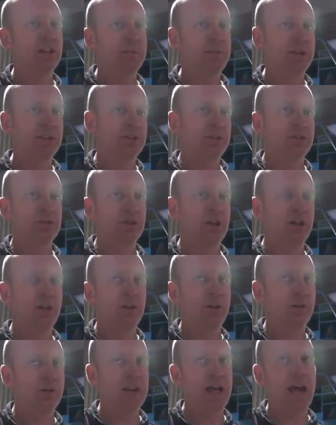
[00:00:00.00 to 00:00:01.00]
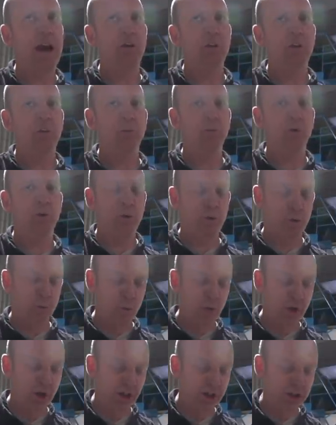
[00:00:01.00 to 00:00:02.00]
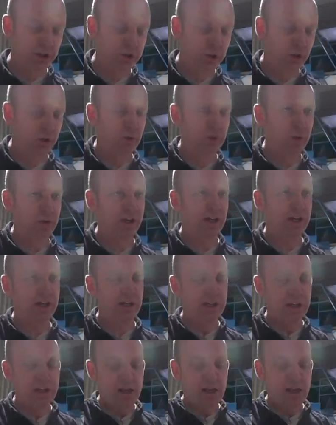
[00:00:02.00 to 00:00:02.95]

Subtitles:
I imagine trying to do it without them wouldn't work at all, really.